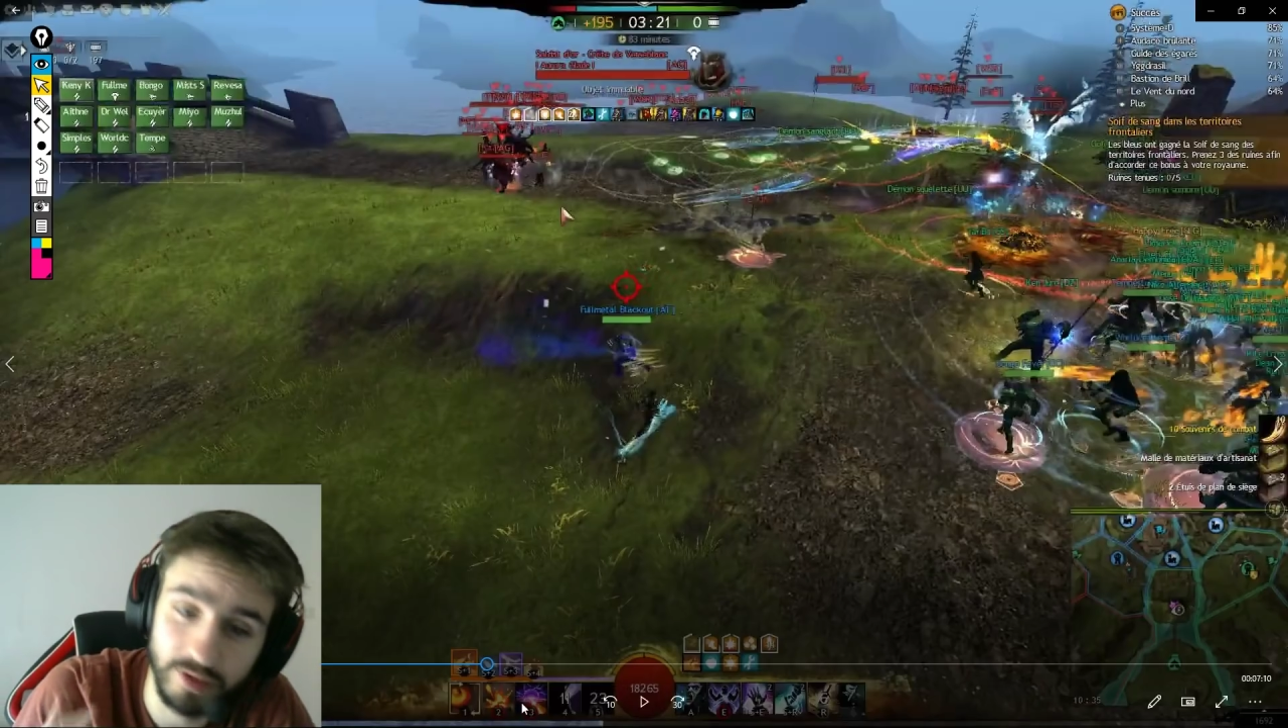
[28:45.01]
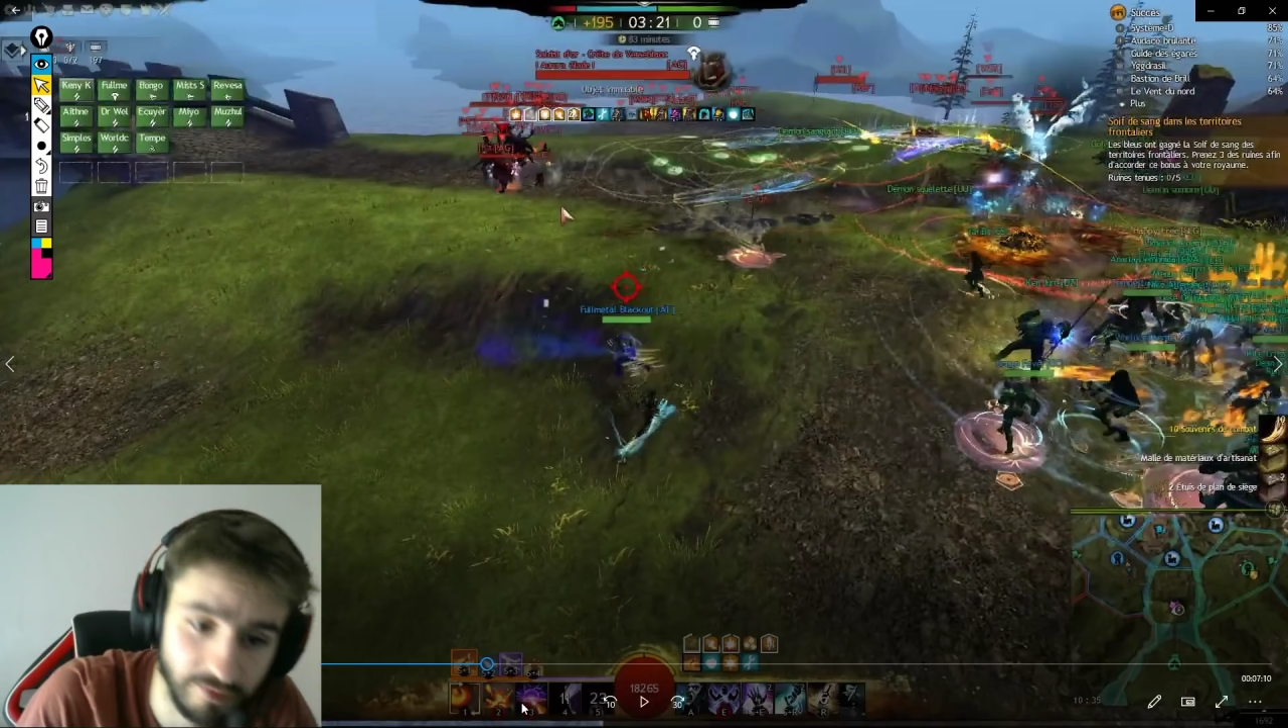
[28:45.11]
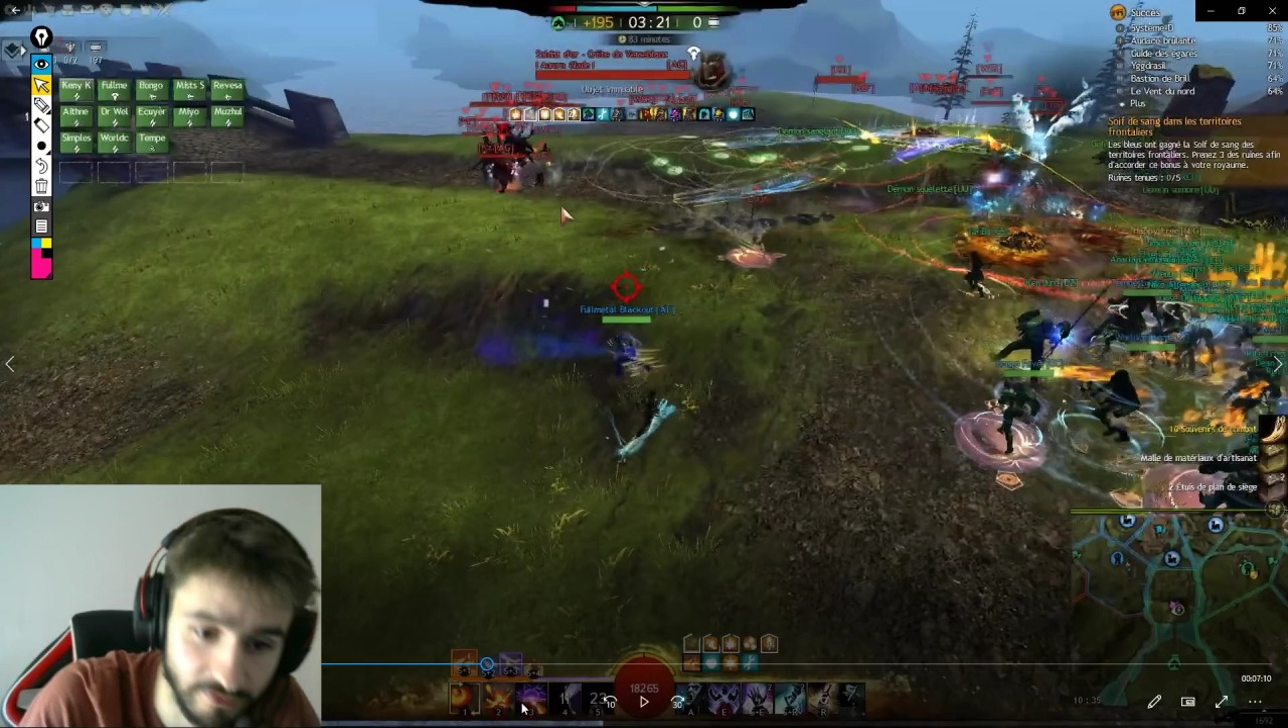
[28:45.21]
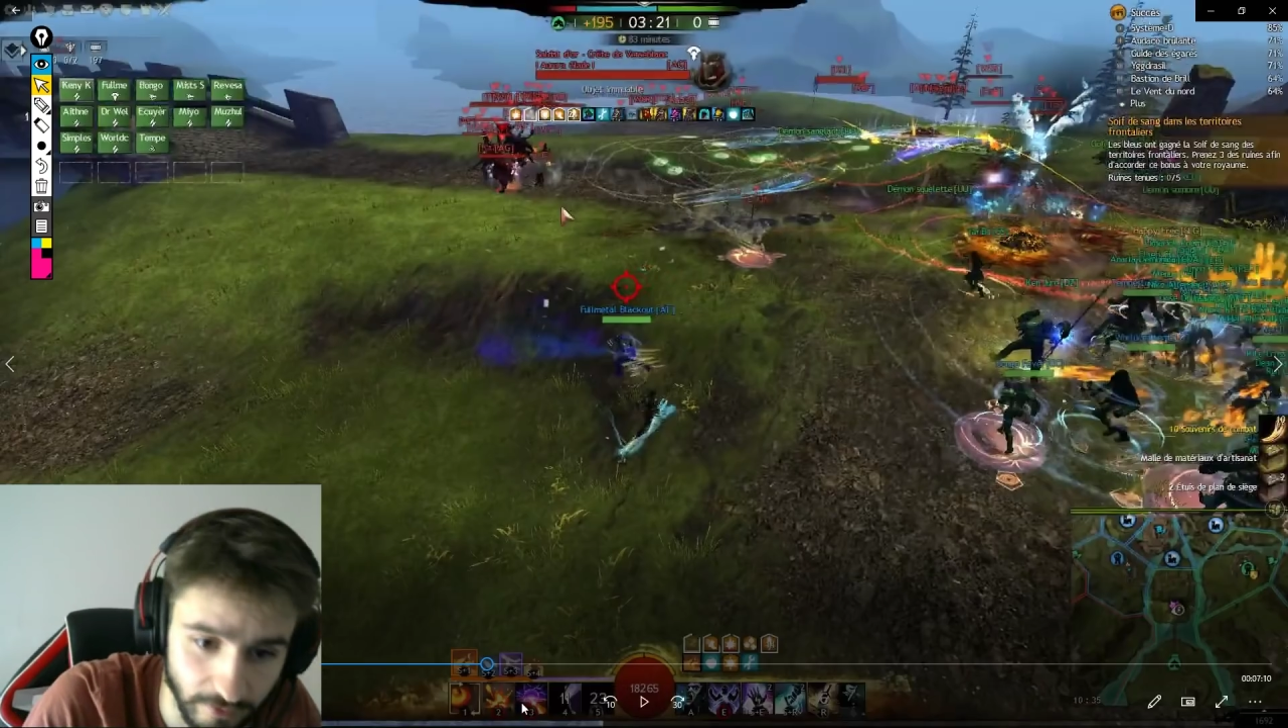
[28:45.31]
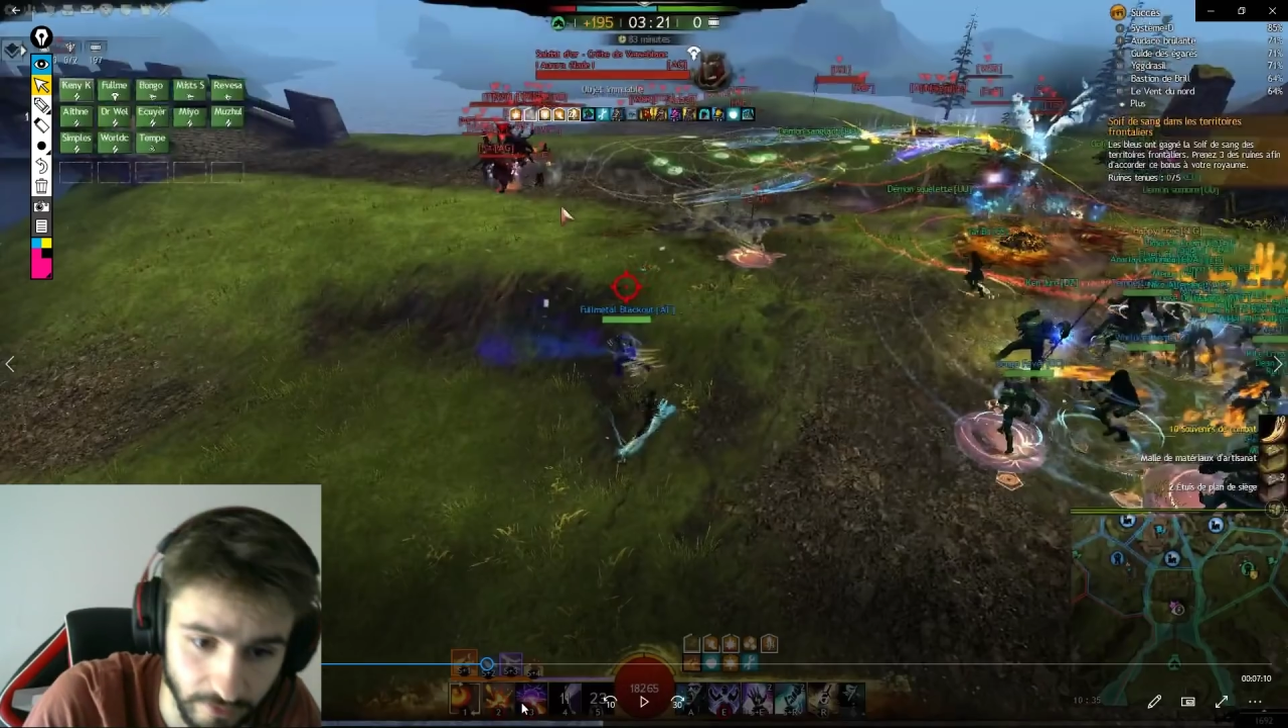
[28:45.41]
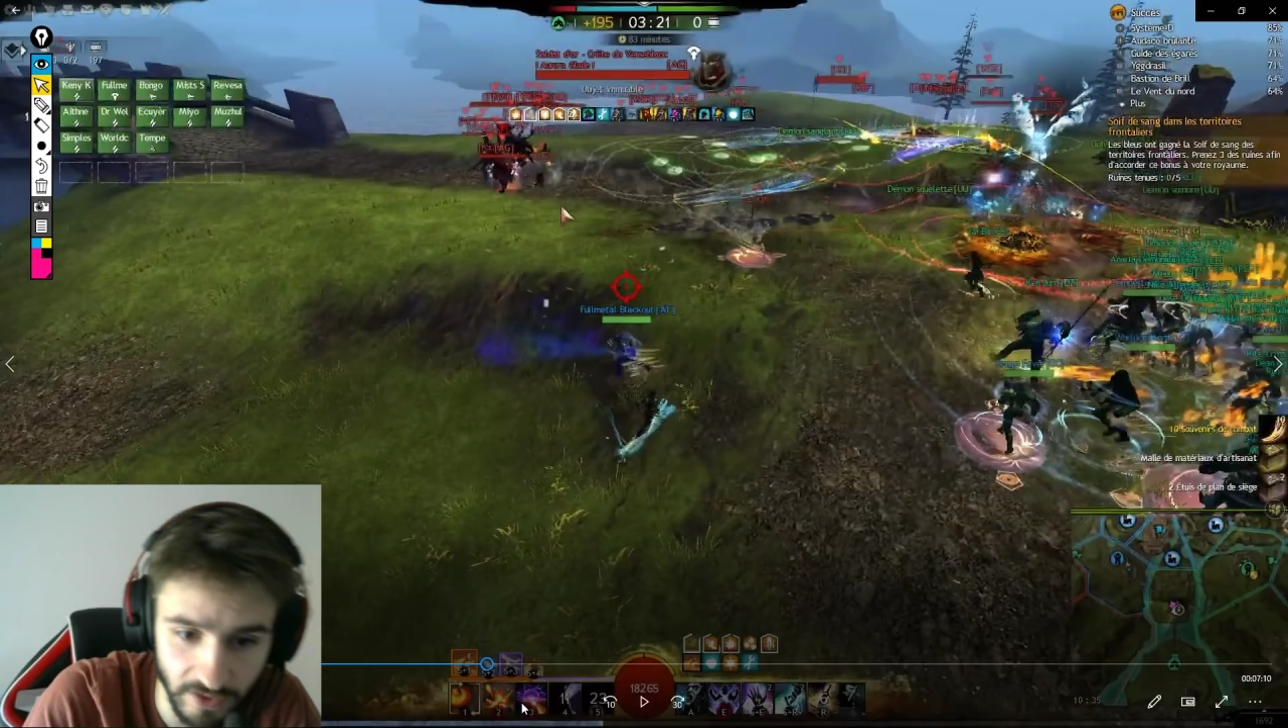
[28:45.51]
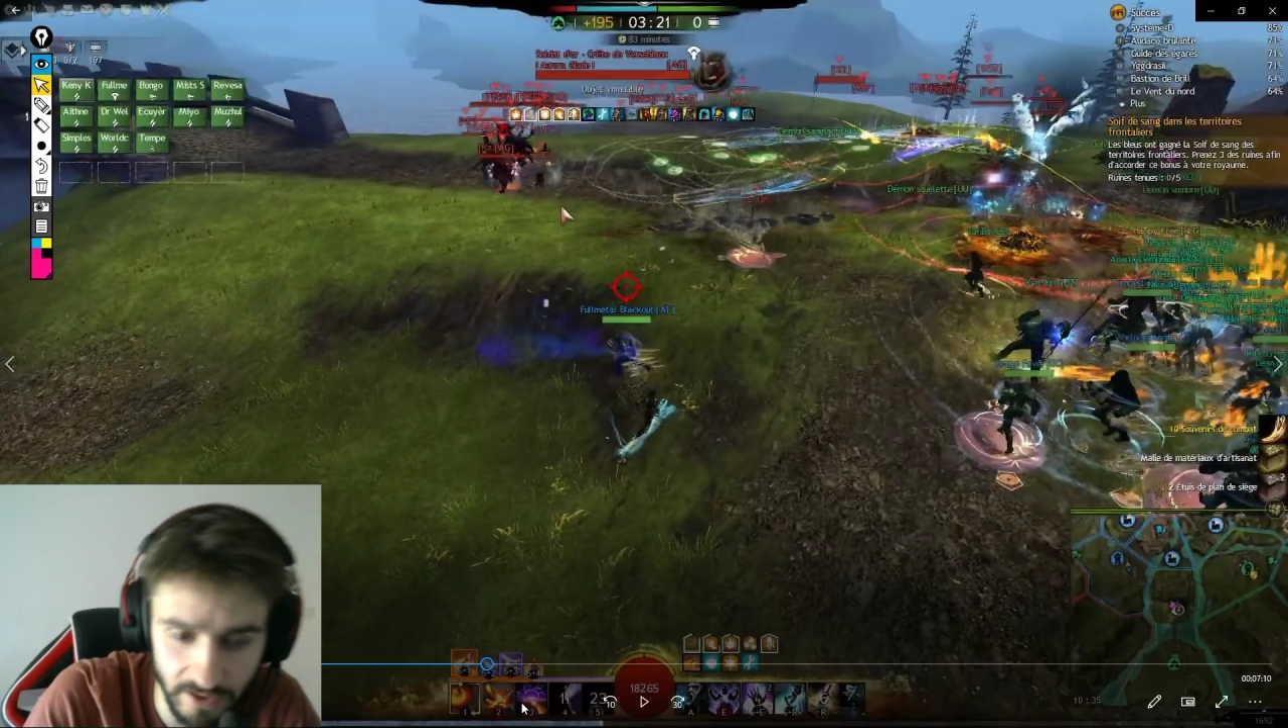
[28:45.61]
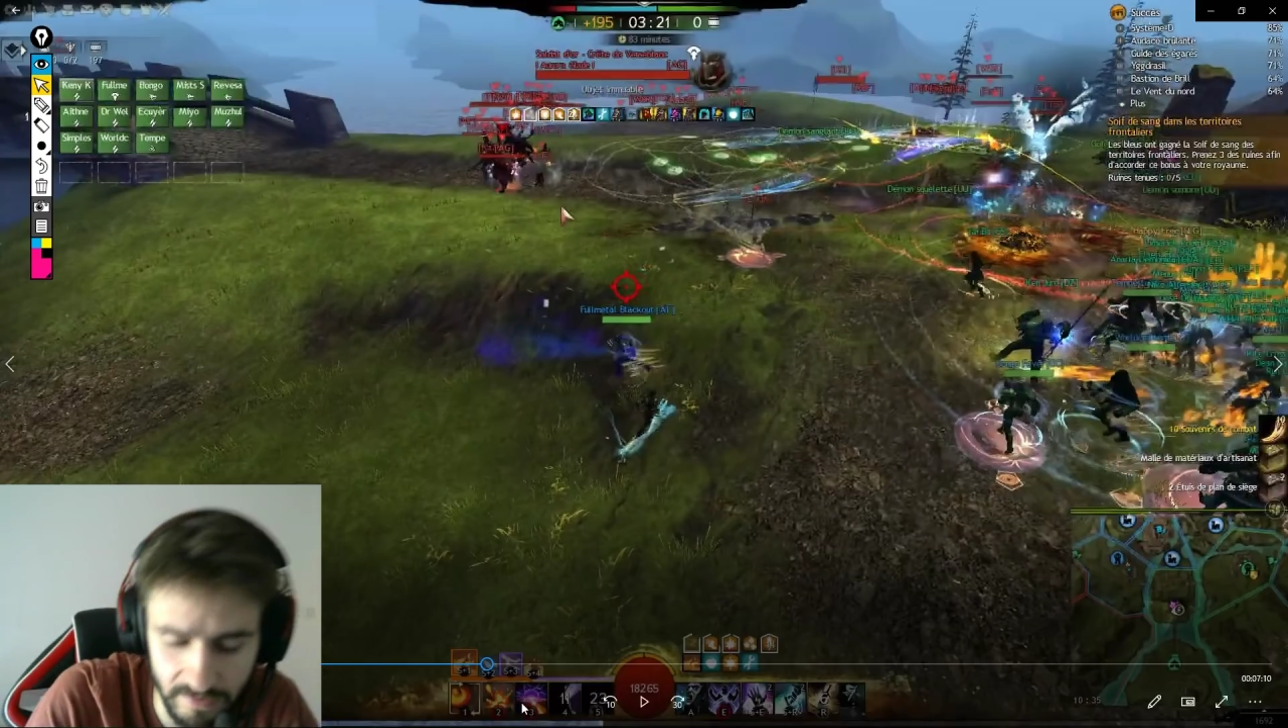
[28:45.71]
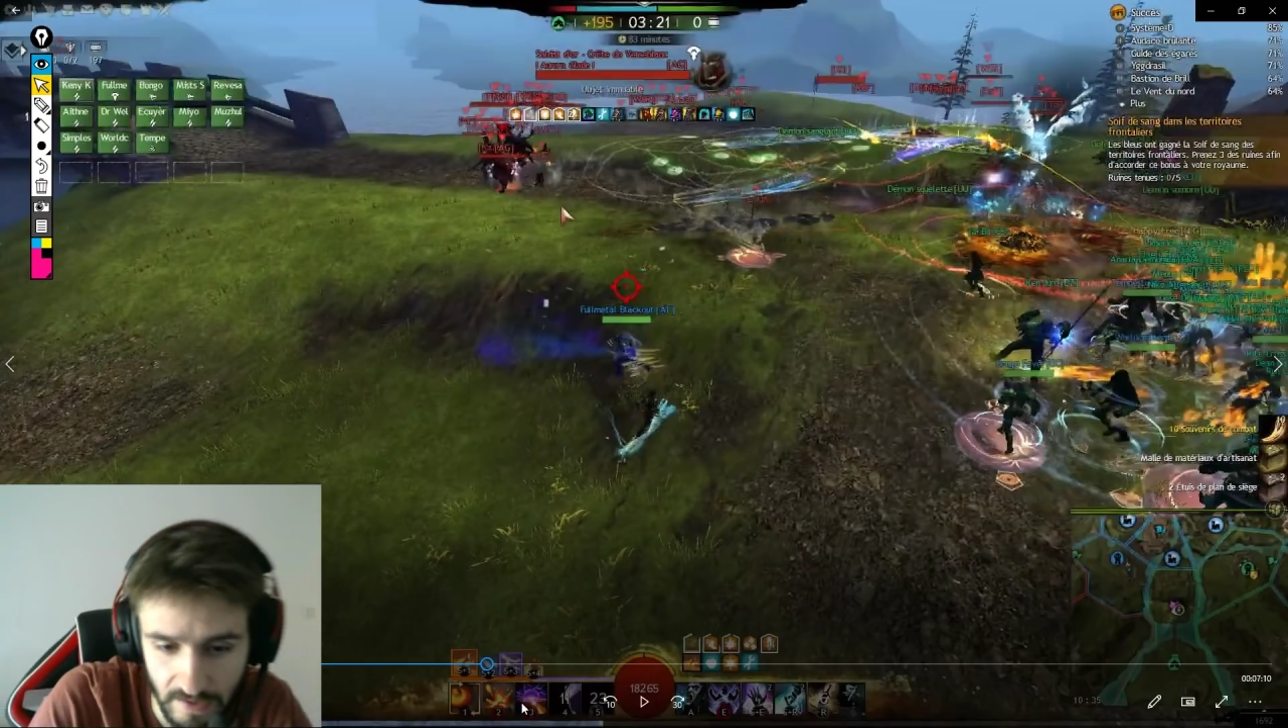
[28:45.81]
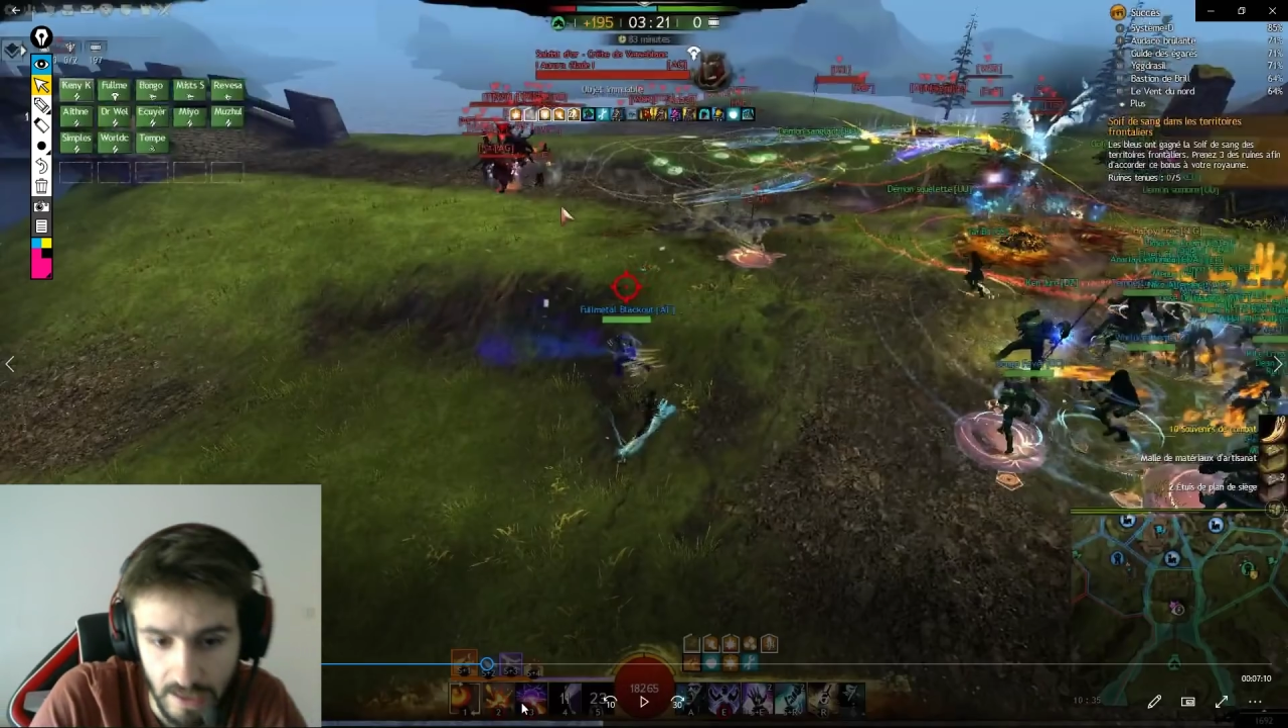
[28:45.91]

before the fight.